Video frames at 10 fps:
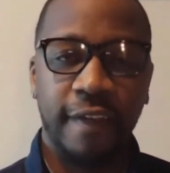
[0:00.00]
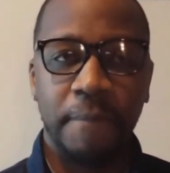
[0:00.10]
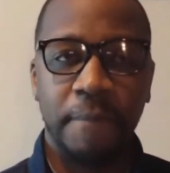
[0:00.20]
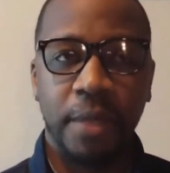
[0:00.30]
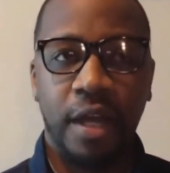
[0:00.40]

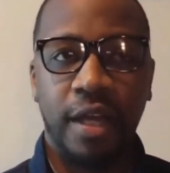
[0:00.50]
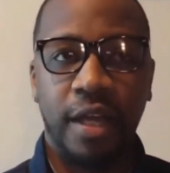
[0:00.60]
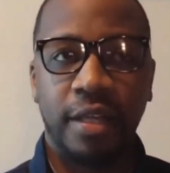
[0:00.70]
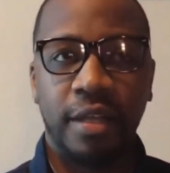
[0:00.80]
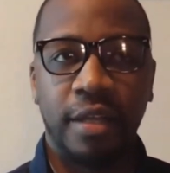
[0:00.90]
Uh, and,
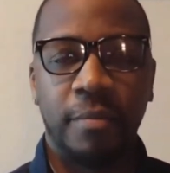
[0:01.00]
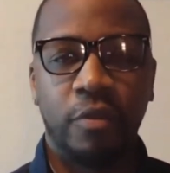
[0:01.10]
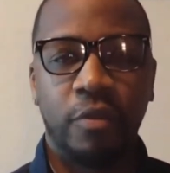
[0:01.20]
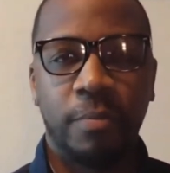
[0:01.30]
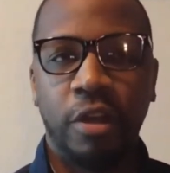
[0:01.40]
and, and what
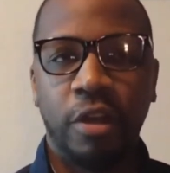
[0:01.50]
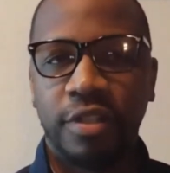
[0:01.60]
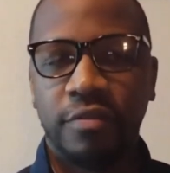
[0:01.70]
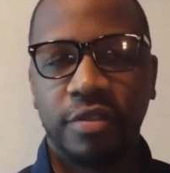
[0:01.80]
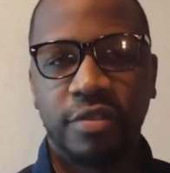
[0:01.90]
Parker did
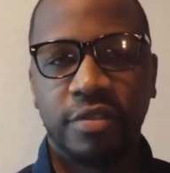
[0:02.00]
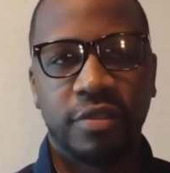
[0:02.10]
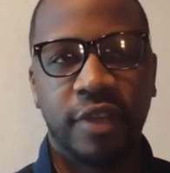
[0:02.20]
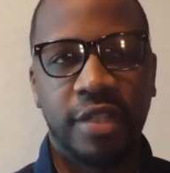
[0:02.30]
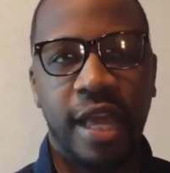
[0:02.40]
was was
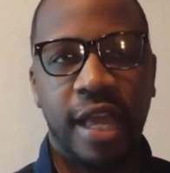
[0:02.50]
fantastic.